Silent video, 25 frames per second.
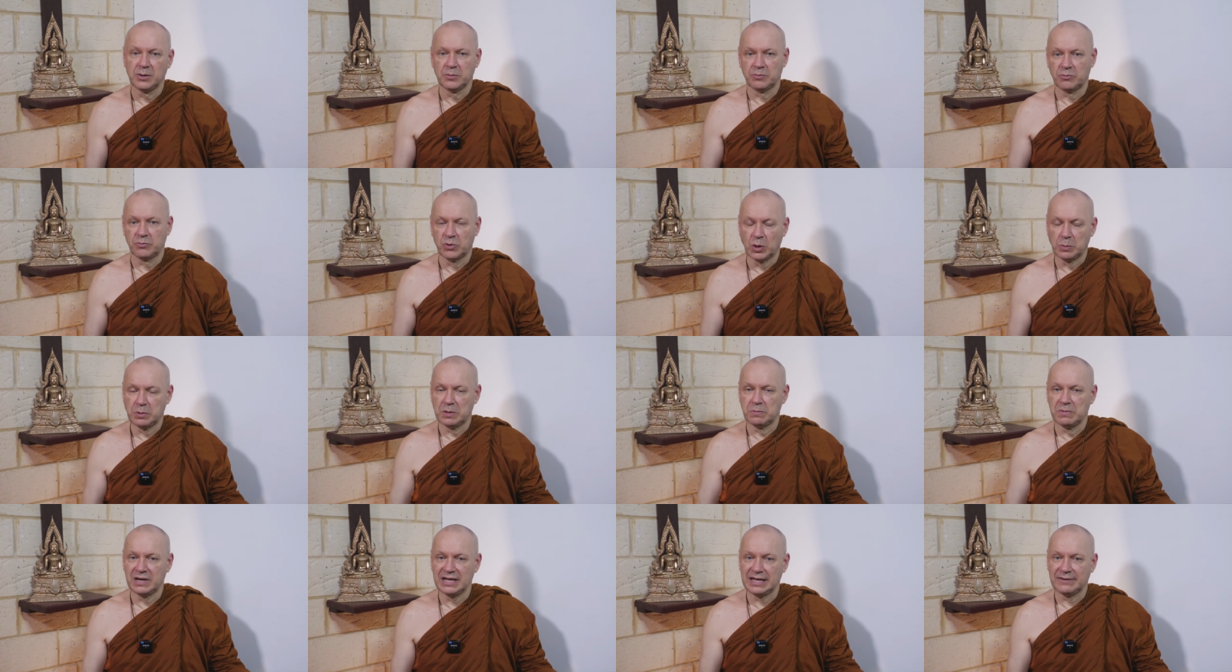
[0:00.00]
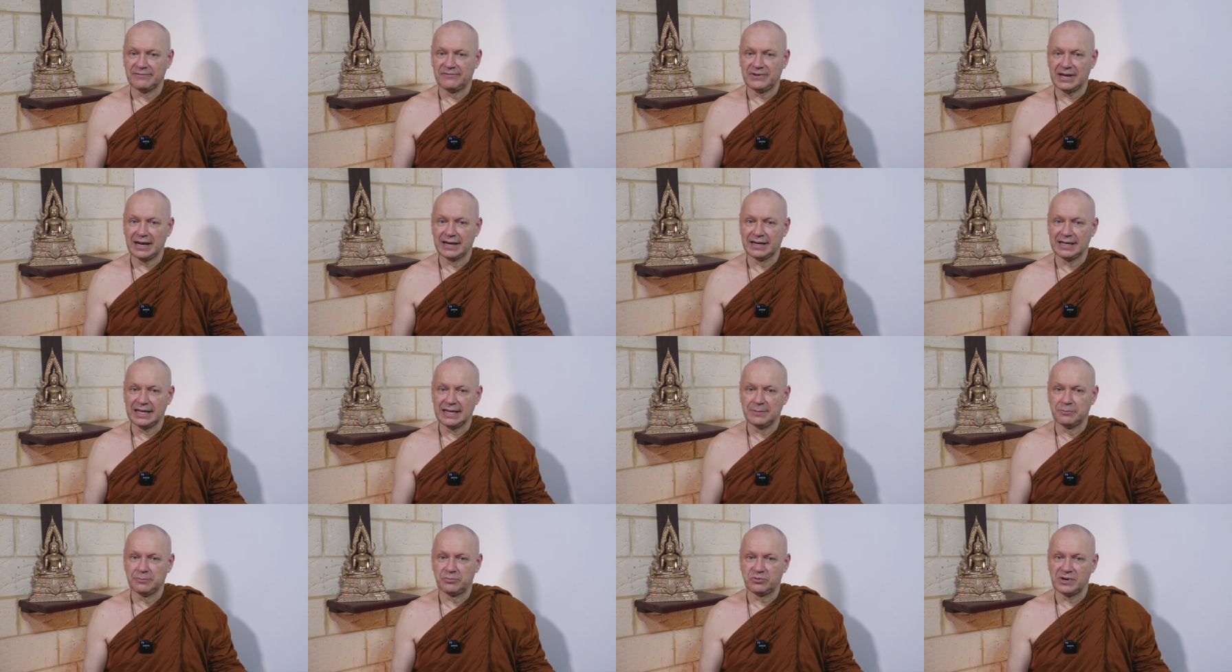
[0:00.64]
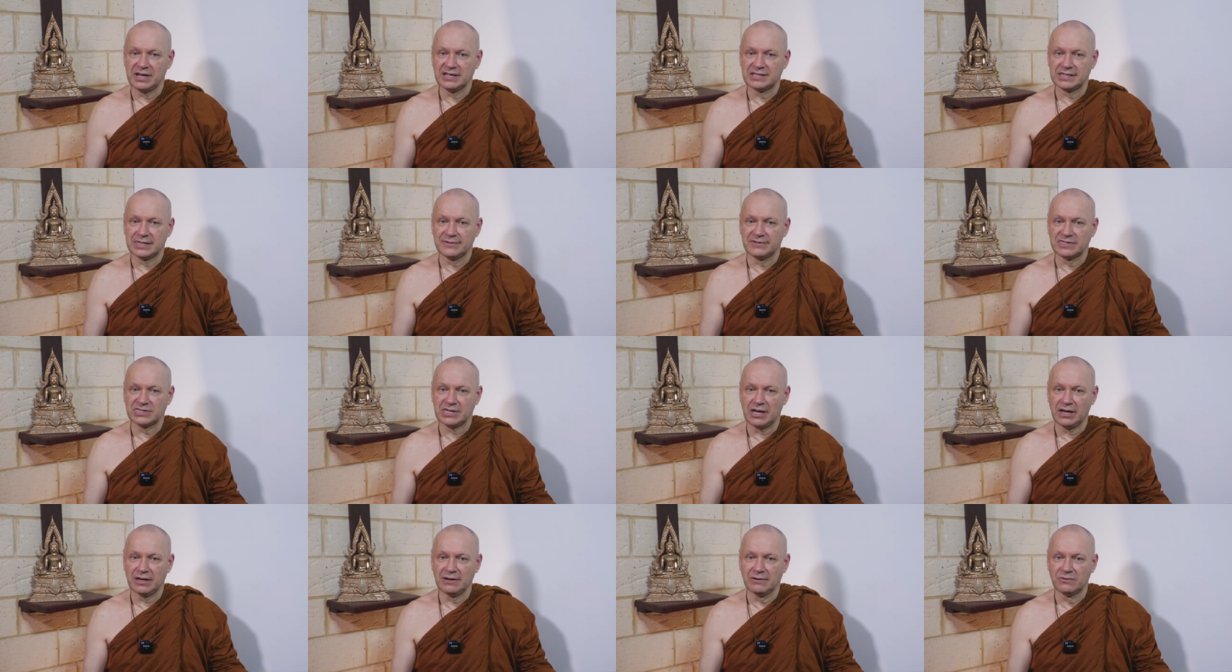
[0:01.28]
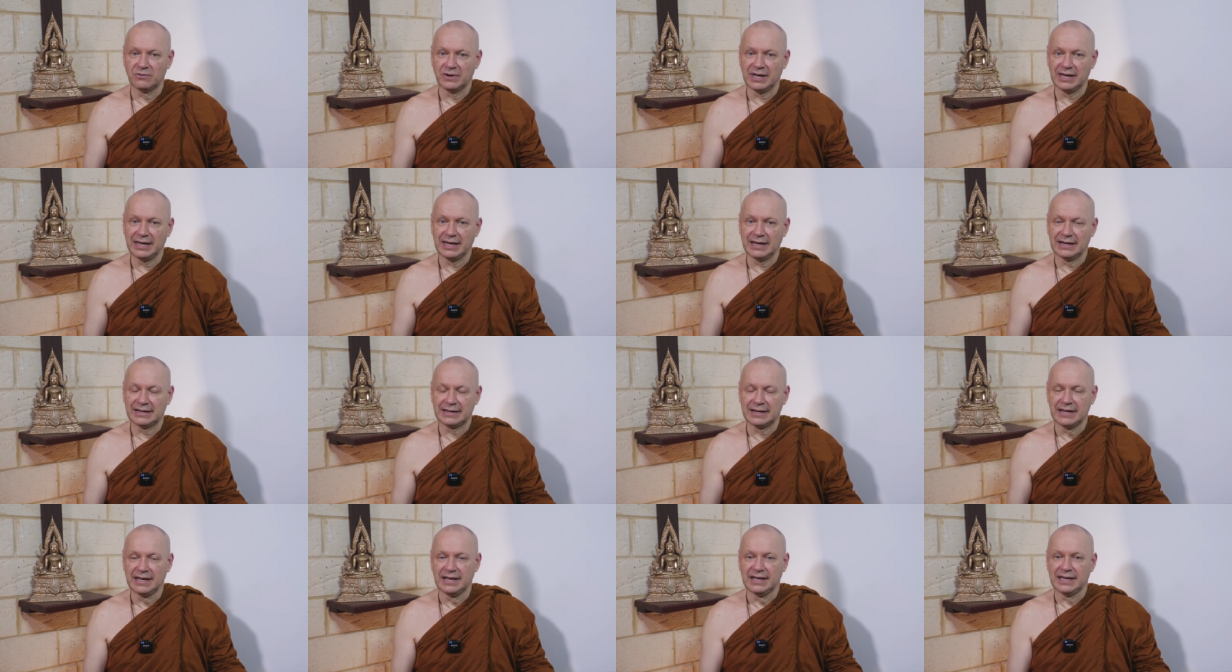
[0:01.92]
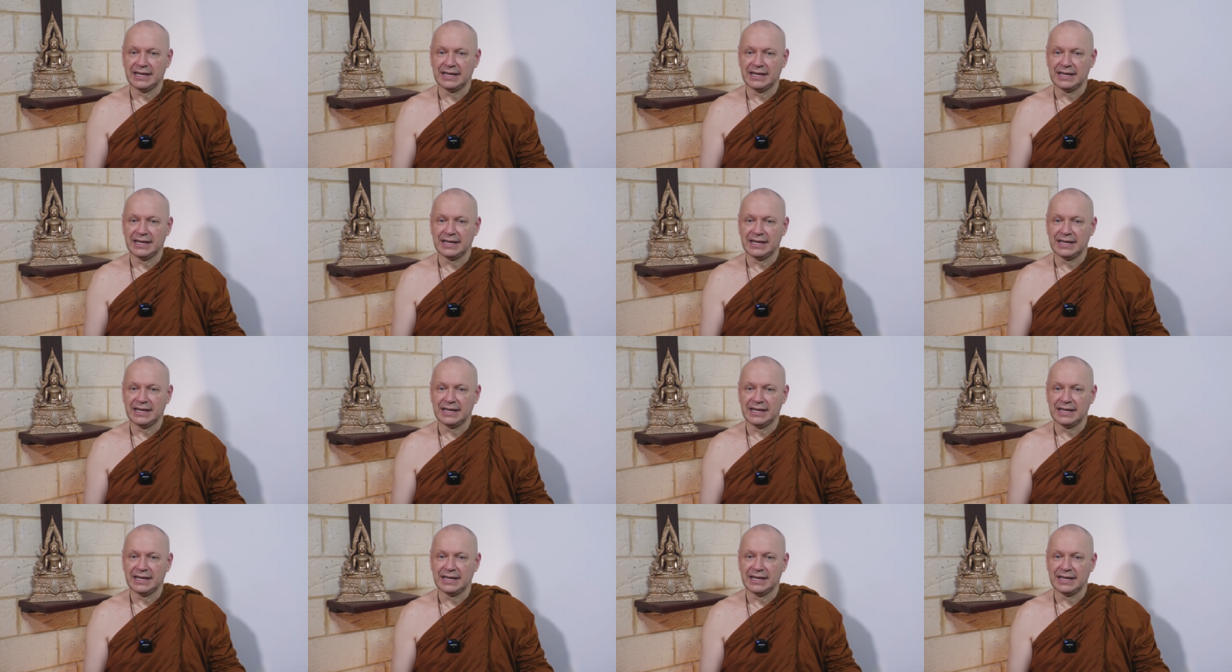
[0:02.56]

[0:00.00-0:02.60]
probably a fairly impressive son, right?